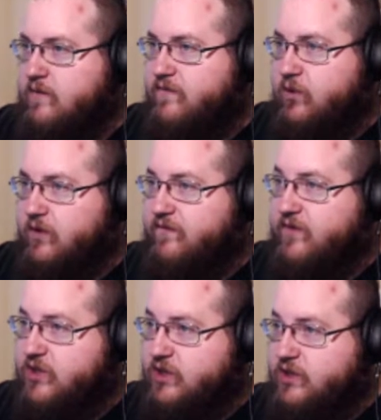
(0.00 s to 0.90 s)
Fuel
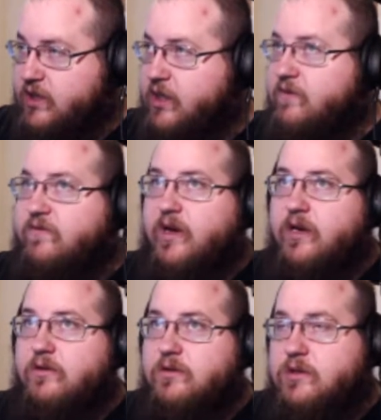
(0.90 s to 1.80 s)
efficiency and
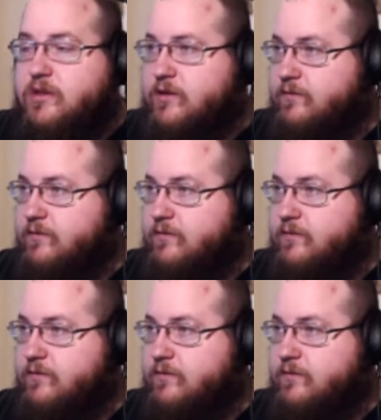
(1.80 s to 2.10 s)
veils.